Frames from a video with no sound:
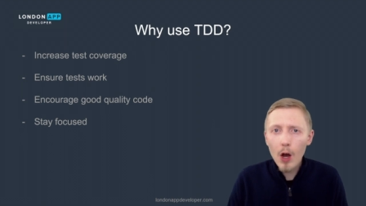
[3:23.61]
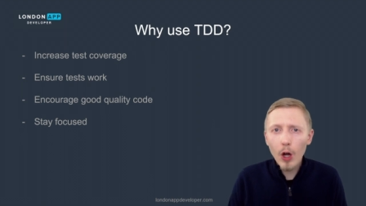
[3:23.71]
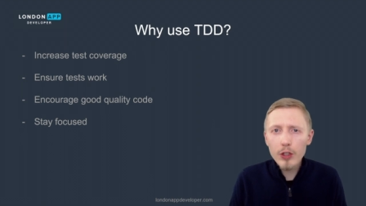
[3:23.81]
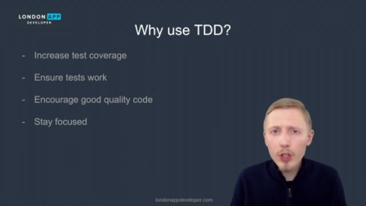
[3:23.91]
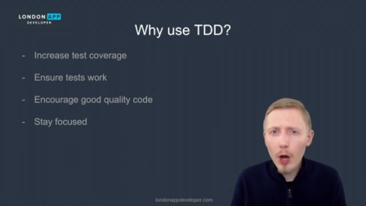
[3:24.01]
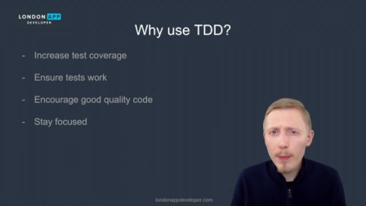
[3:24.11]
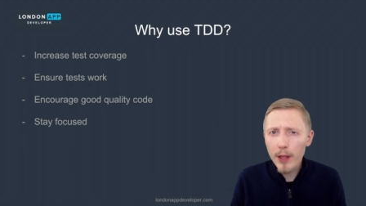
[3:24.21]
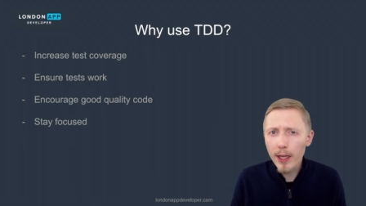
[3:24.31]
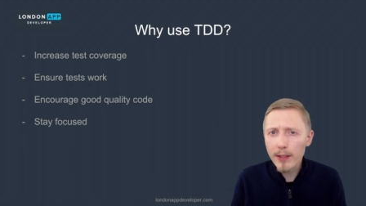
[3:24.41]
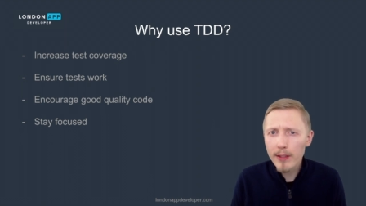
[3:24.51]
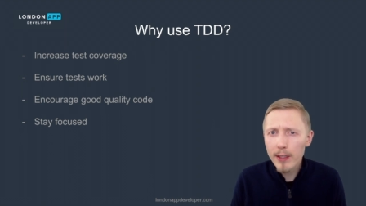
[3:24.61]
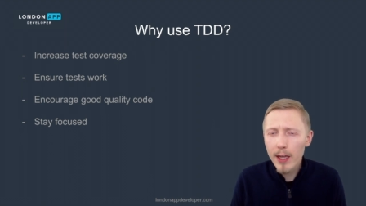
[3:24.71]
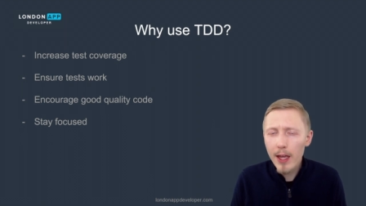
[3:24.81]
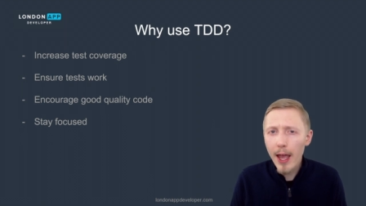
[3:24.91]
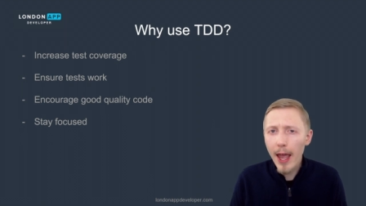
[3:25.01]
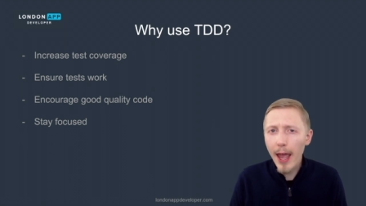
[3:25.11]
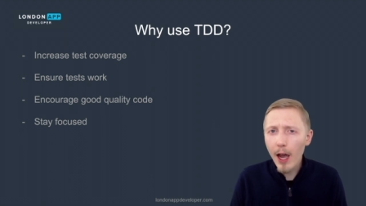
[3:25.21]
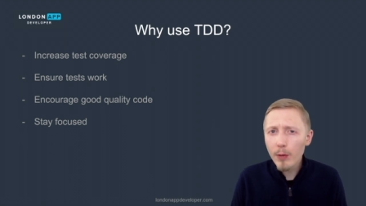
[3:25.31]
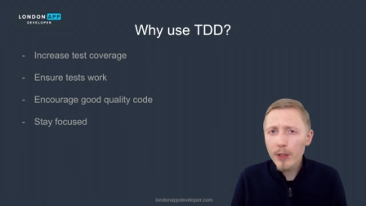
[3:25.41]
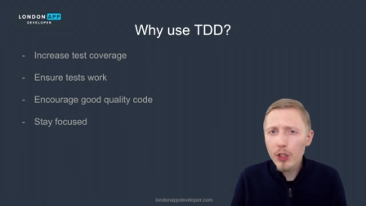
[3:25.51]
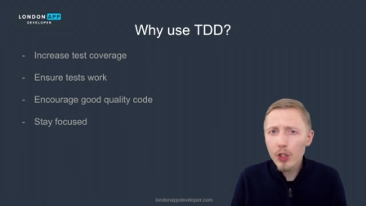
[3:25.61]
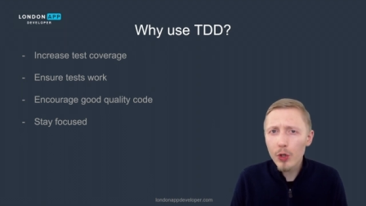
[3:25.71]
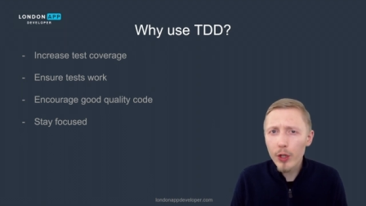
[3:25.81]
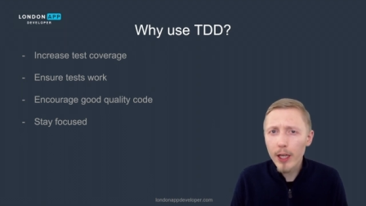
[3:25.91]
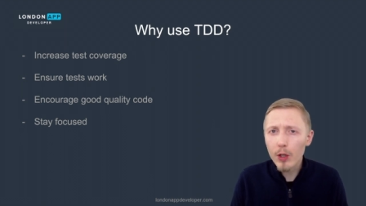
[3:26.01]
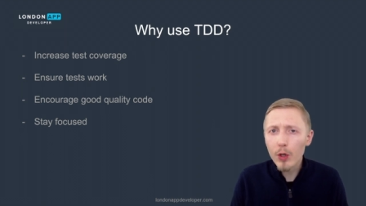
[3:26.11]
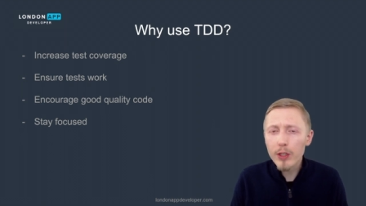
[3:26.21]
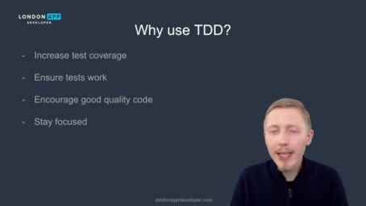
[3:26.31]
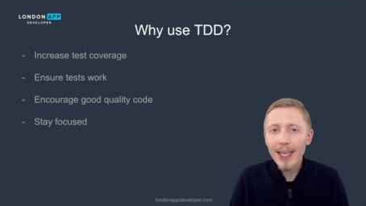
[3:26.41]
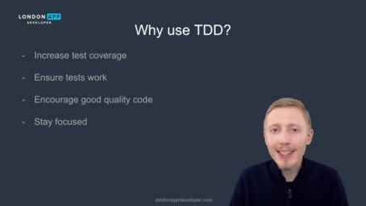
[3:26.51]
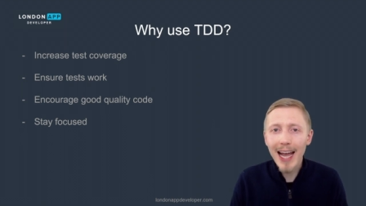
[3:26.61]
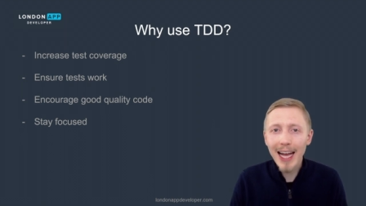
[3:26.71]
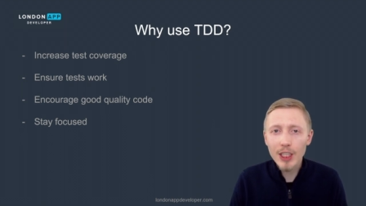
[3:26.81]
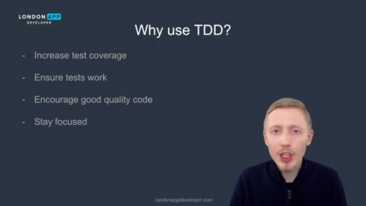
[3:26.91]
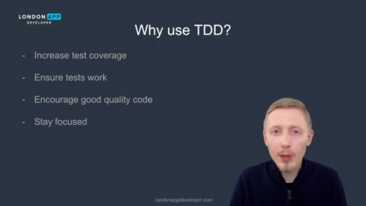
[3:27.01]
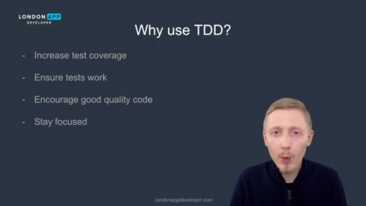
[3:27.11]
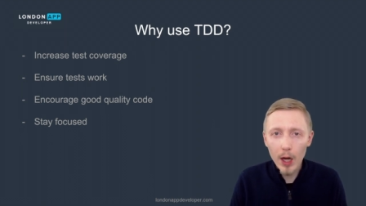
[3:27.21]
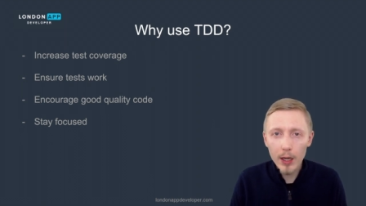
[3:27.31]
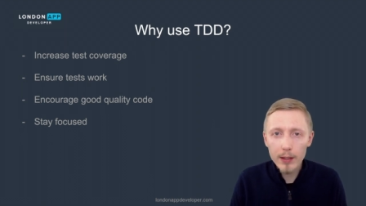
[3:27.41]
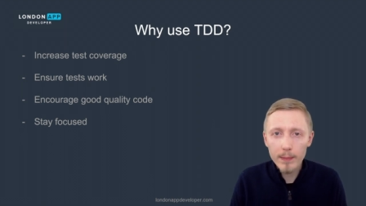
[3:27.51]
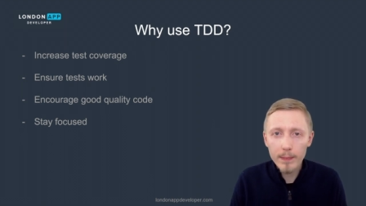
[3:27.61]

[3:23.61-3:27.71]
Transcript: On top of this, it helps ensure that your tests actually work.